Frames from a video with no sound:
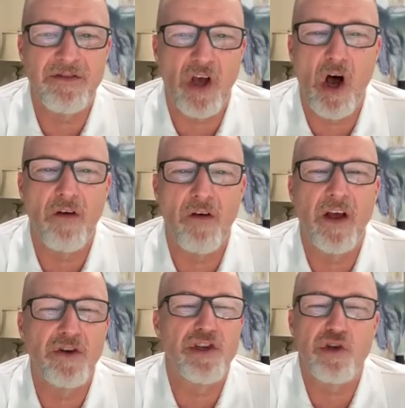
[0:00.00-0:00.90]
have
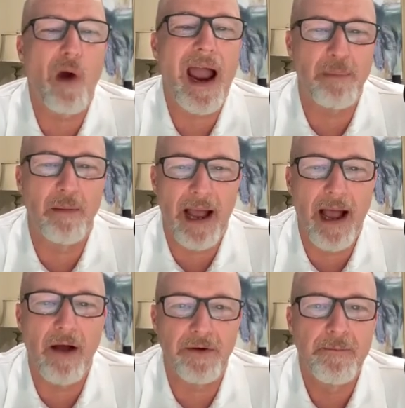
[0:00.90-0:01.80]
solved they'll just gripe
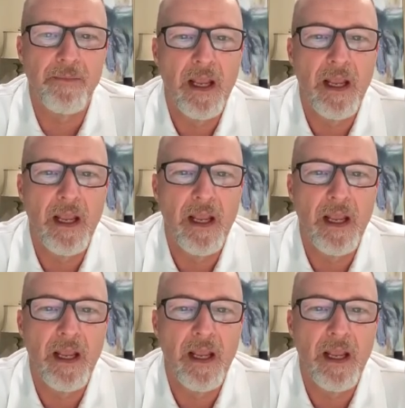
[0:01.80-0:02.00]
about